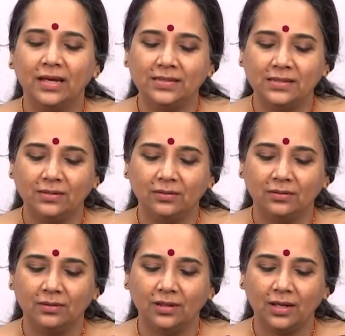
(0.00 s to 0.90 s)
as in
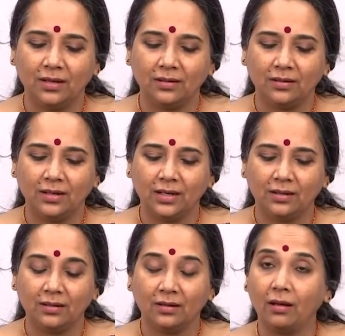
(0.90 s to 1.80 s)
rag
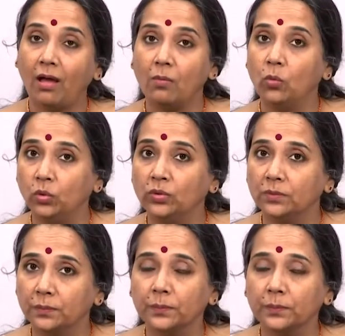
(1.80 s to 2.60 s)
like Kamod.